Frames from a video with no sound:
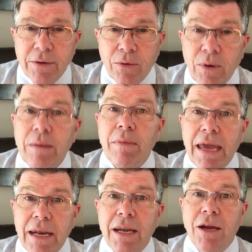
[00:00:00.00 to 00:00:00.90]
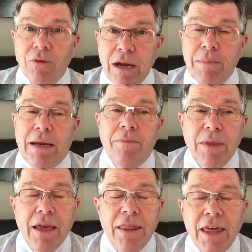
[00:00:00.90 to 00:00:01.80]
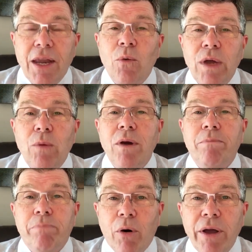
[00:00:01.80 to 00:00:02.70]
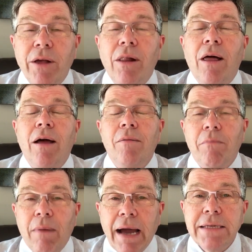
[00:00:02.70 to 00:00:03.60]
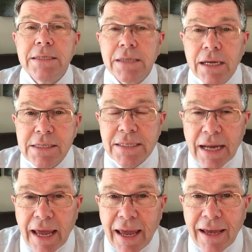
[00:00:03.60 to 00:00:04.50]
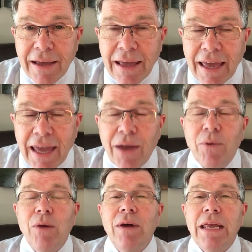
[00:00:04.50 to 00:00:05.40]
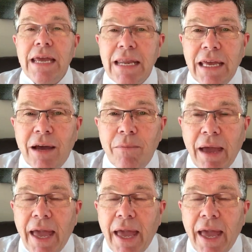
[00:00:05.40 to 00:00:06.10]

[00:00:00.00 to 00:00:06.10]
We made an agreement that we would boil my son today and we would eat him,